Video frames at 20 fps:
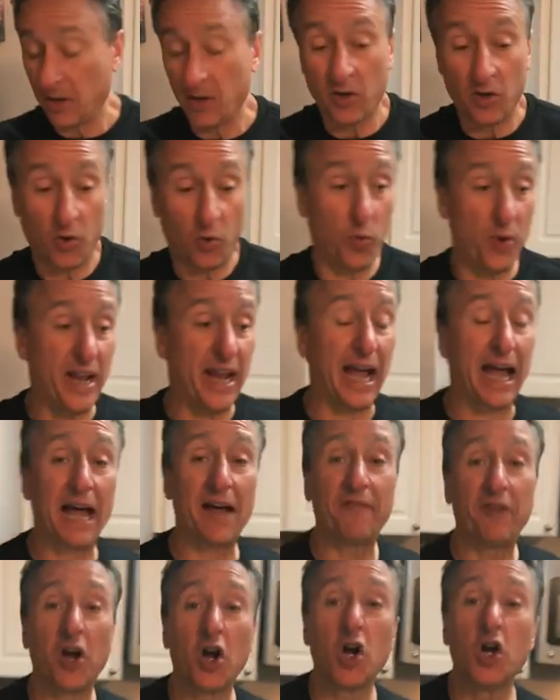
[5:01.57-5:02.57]
we
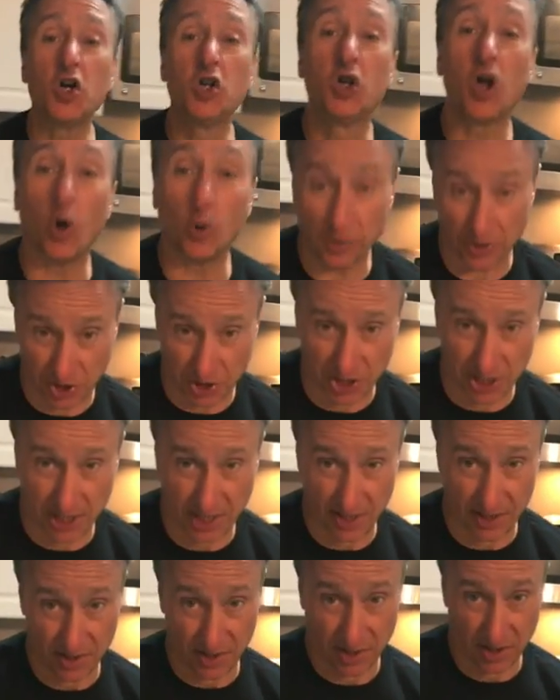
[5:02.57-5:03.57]
have goat
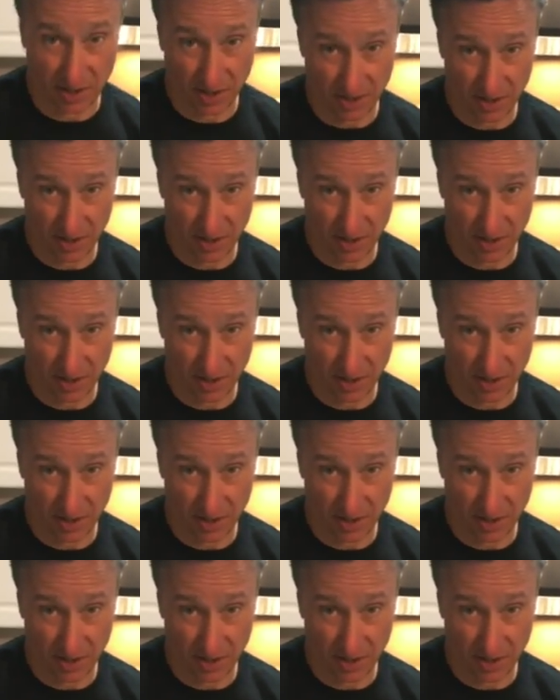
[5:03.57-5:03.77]
cheese.